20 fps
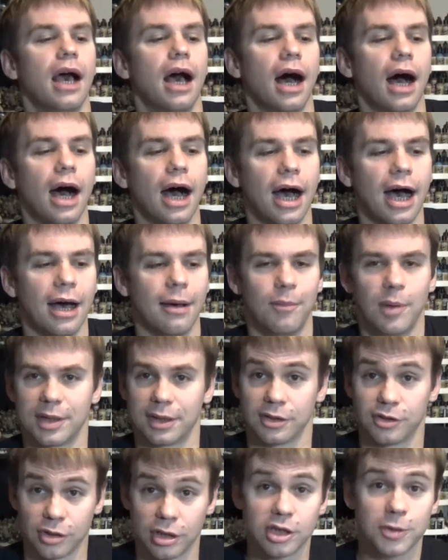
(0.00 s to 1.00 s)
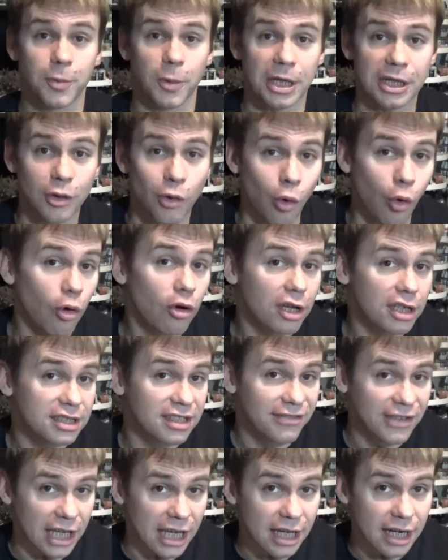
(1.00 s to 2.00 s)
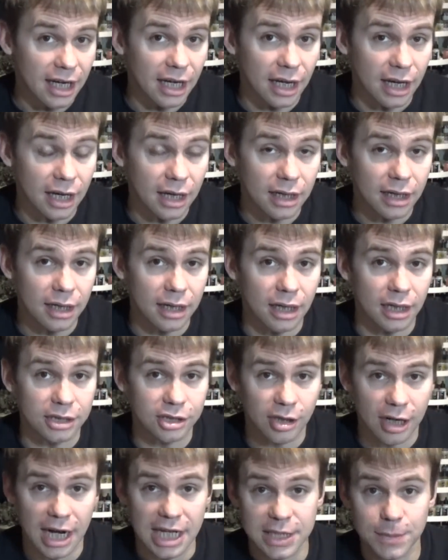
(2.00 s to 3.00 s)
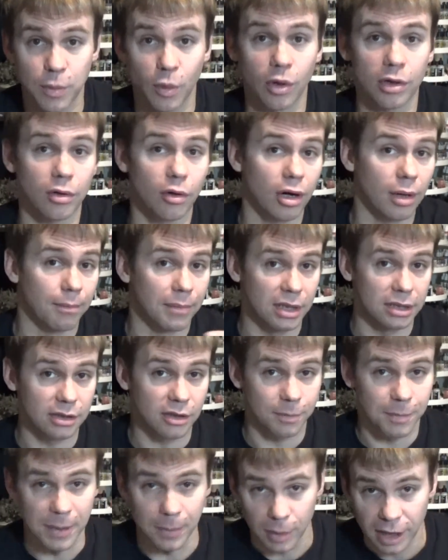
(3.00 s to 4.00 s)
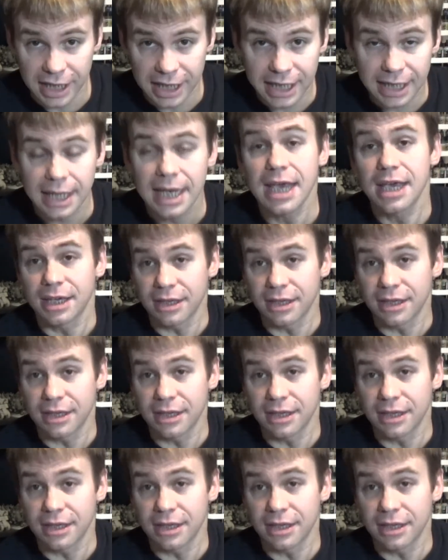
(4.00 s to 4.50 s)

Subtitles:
But the drill's pretty cool because if you hit a transport or a building with people in it,